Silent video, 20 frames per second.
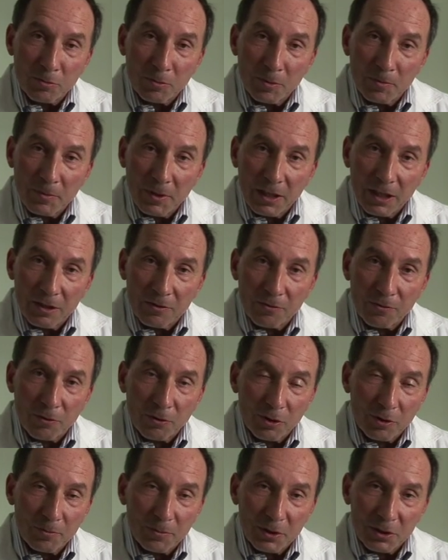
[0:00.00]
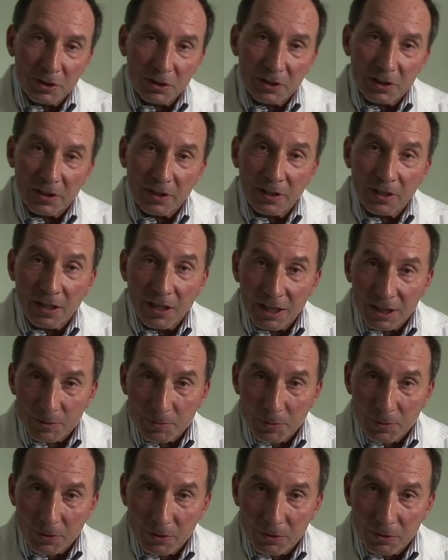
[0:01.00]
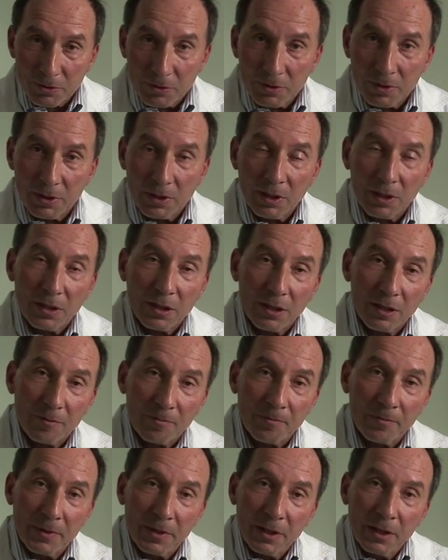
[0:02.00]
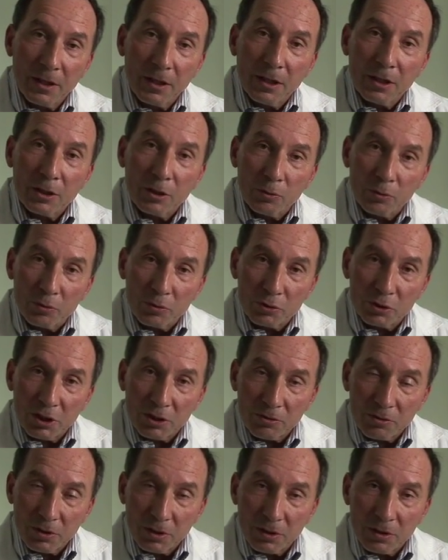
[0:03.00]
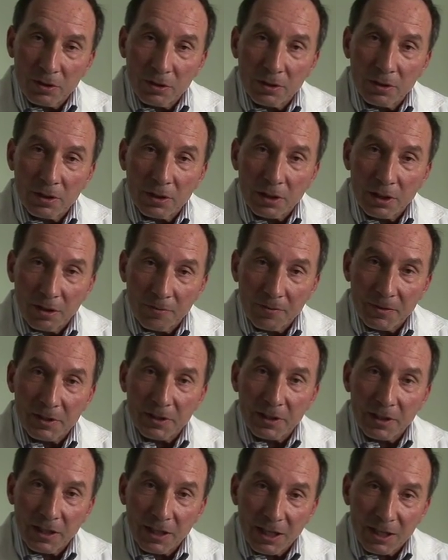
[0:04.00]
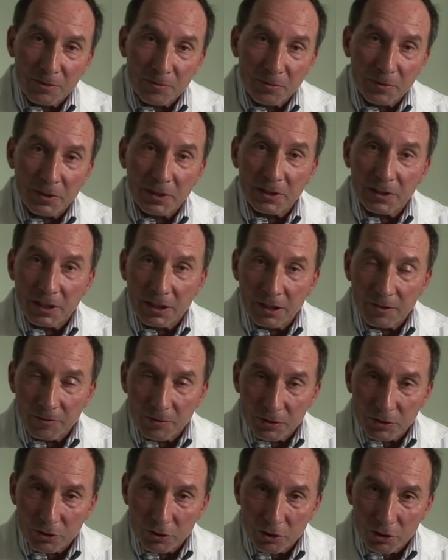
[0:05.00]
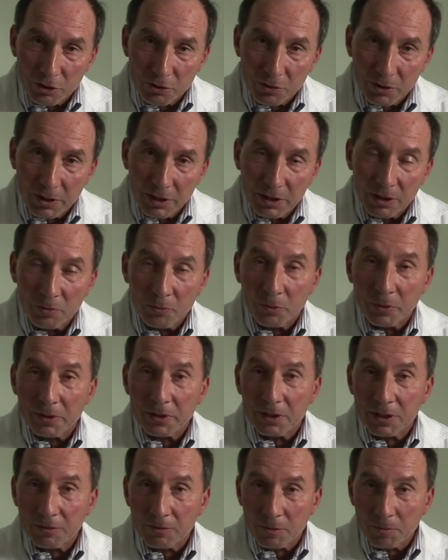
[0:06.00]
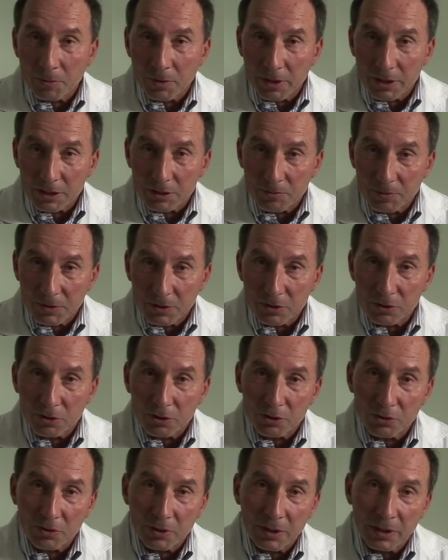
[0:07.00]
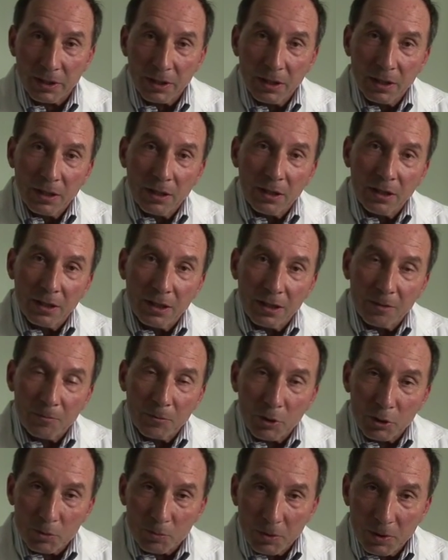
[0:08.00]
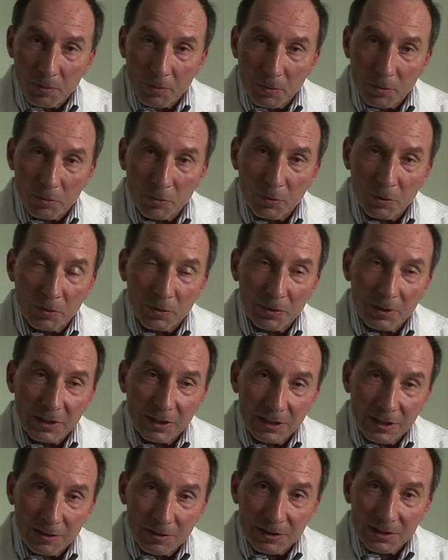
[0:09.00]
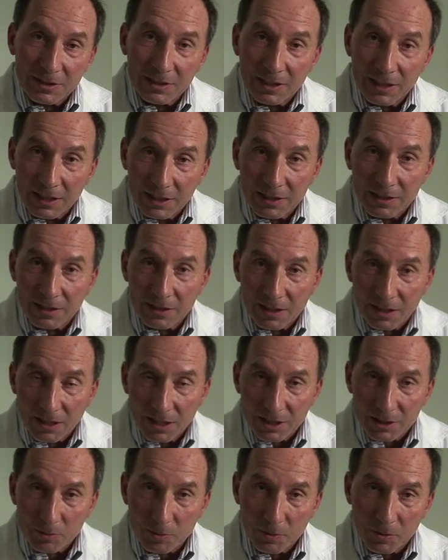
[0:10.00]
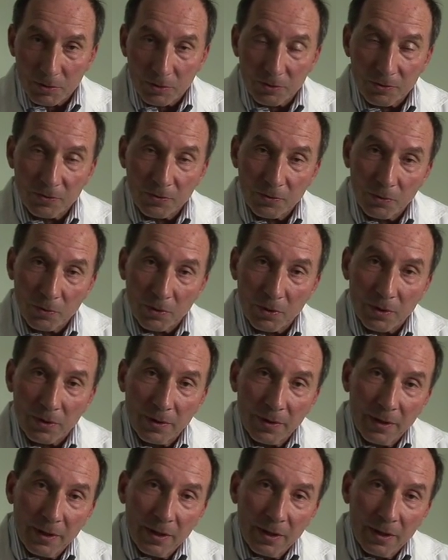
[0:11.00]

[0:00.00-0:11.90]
will be made for admission to the hospital. You will generally come into the hospital the day of your surgery with knee replacement surgery. Most people will need to stay in the hospital for